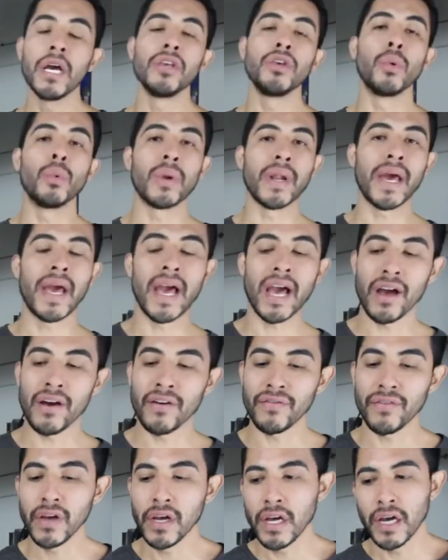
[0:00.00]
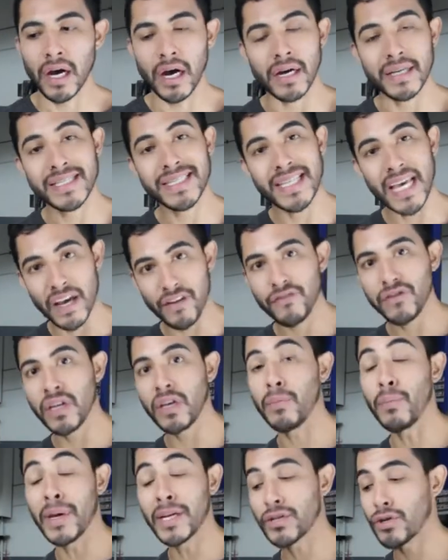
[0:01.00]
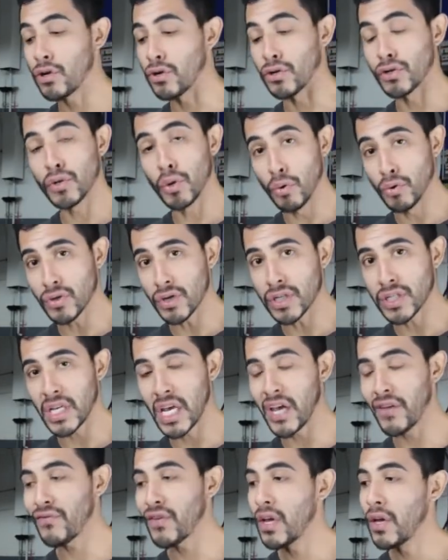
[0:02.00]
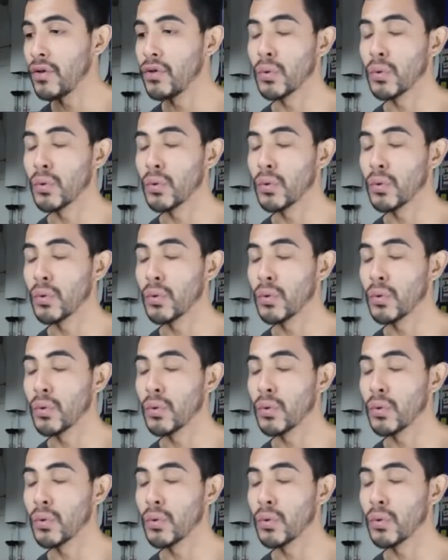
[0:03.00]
you wanna have safety, make sure your tools are safe,